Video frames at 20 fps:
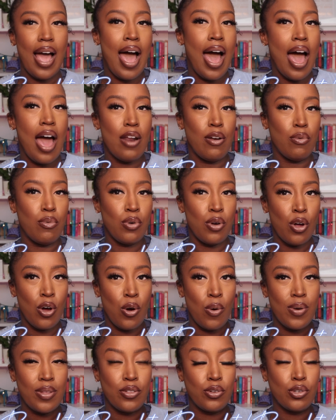I don't
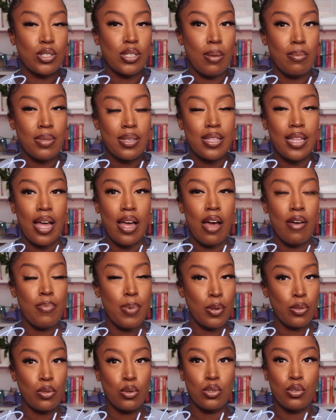know, there's something that
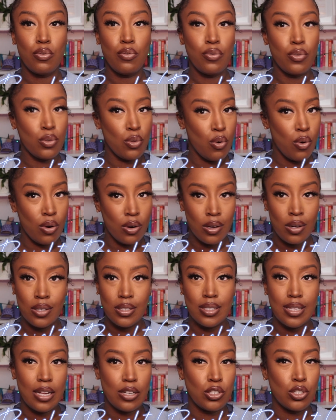about those
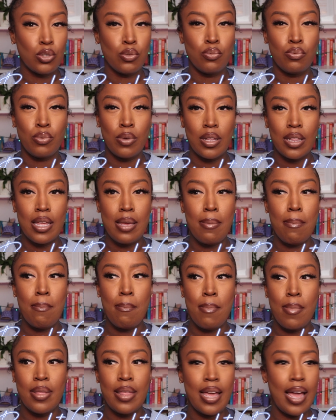florals that just really,
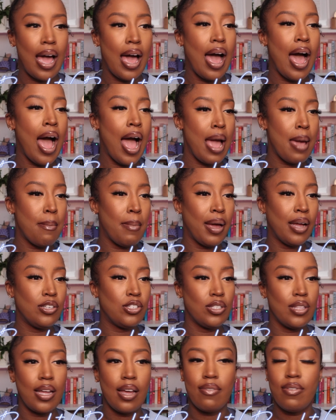like, I
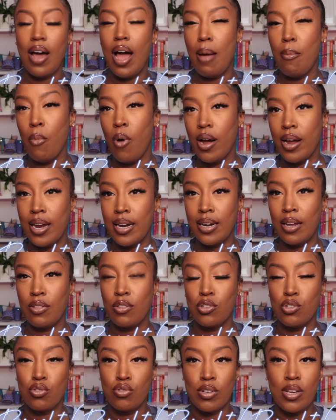imagine, like, if I'm walking down
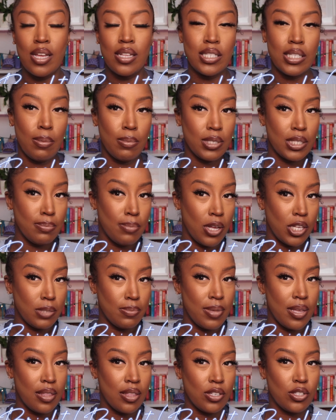the street and someone smells
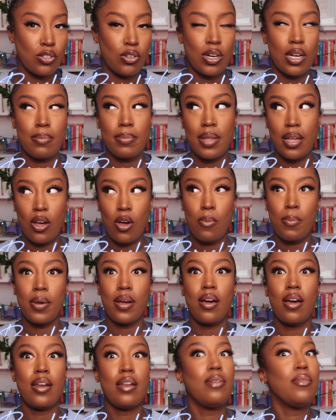me in this, they're gonna be like, oh my
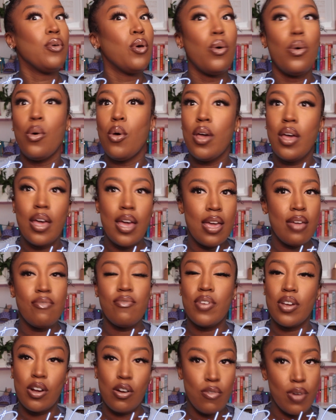god,
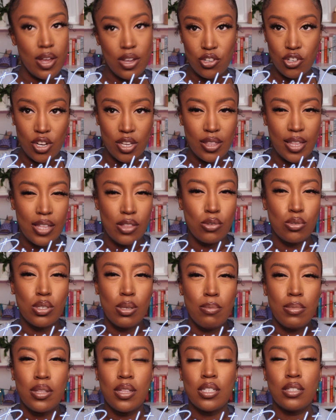invigoration. Like, there's
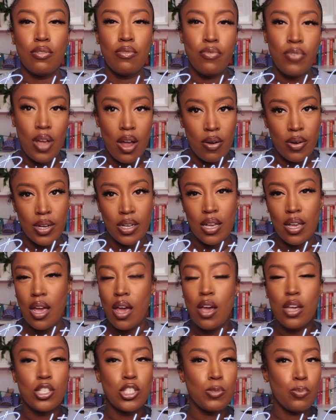something that's very
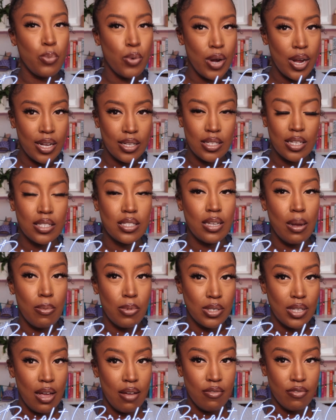spring to
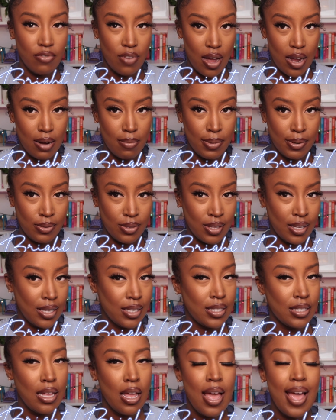summertime fine about
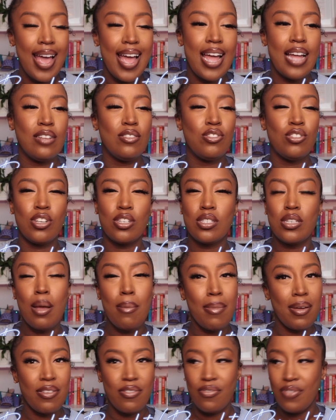this. It's just not
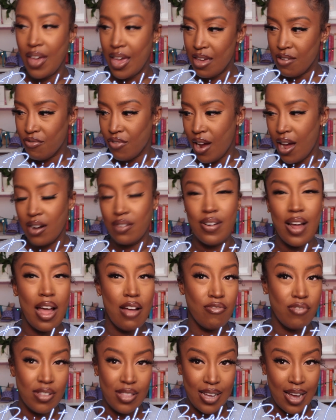my favorite. Out of
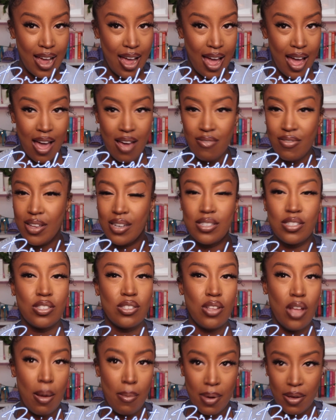everything I have, it is
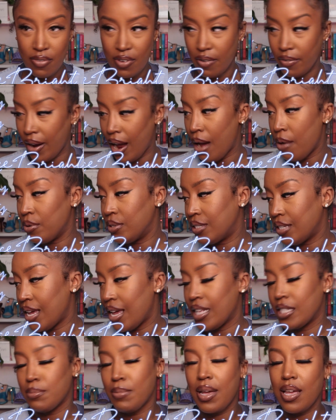not my favorite. I would
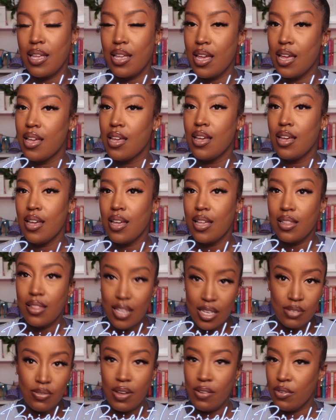say it's my
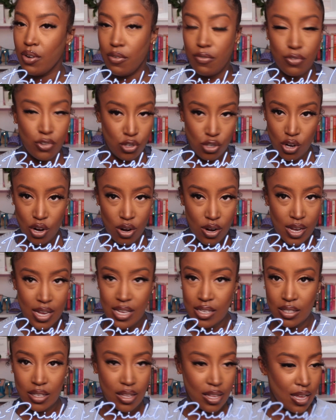least favorite, for sure.
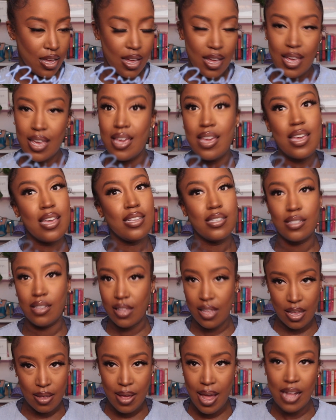Easily.
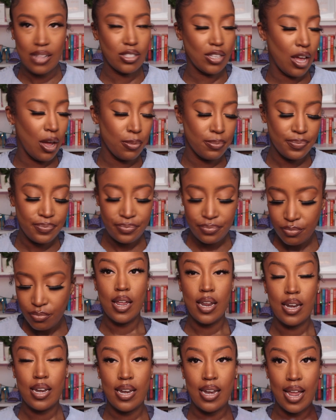Easily. Hands down.
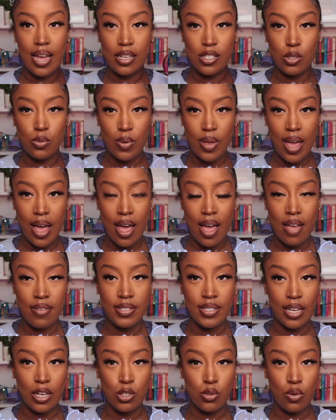Next, we have
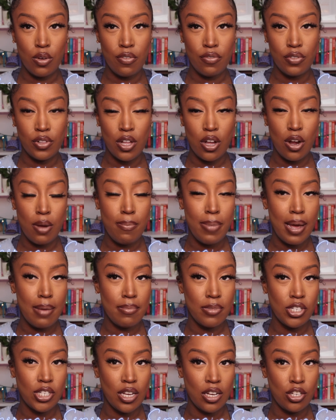Sexual Fleur by
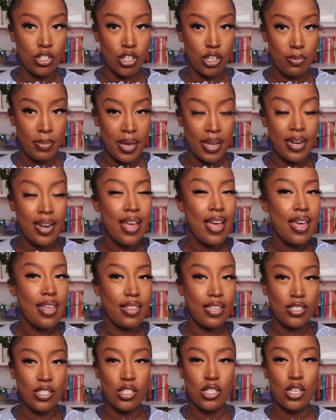Michel, Germain.
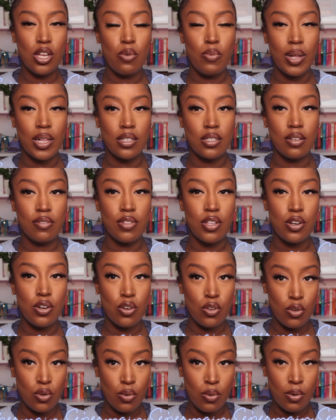This is a relatively
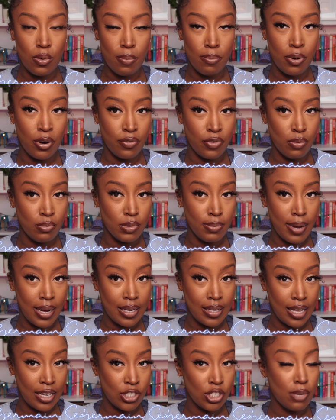new perfume to my
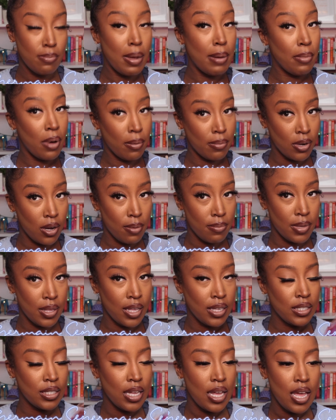collection. My mom got me
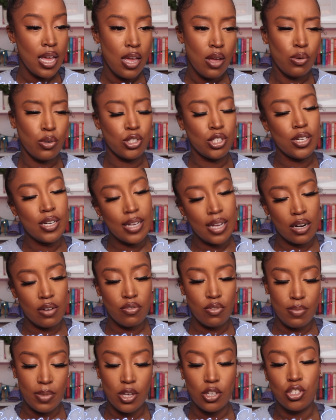this. Well, she didn't get it
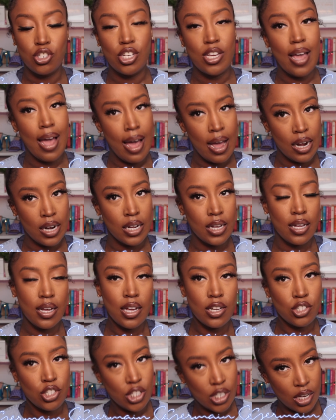from me. She had it
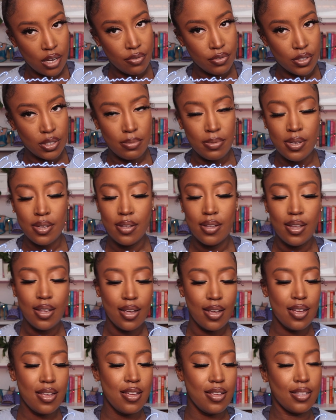and she gave it to me.
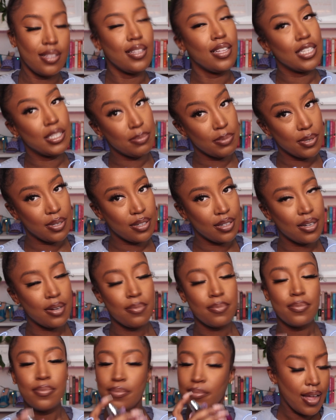Let's be
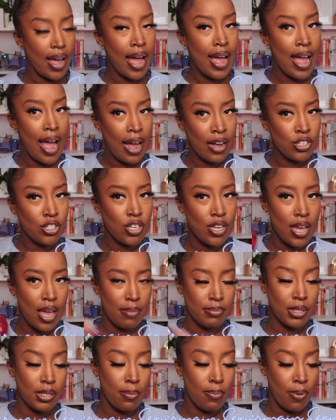clear. I actually
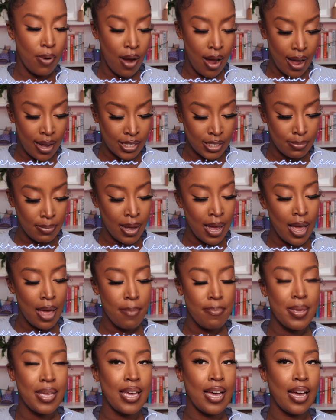am surprised by
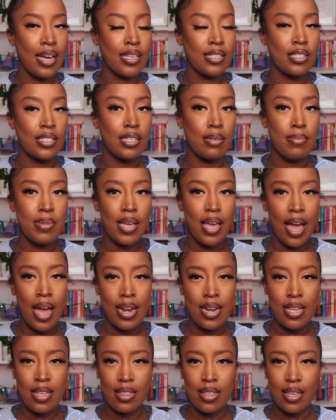it because to me,
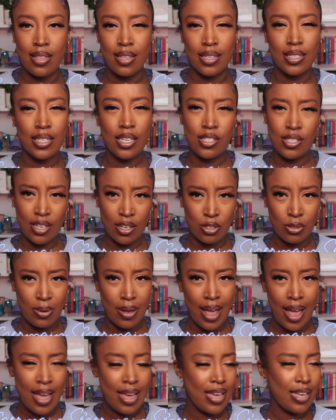anything that's like
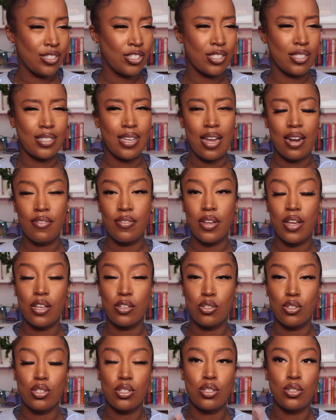sexual, I just kind of
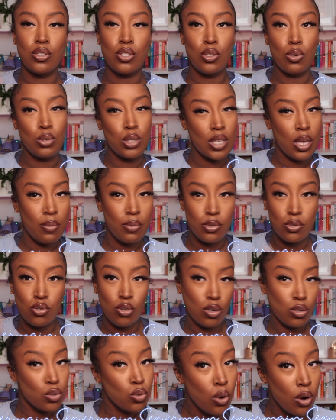associate with
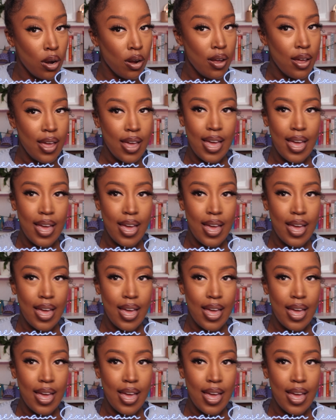drugstore.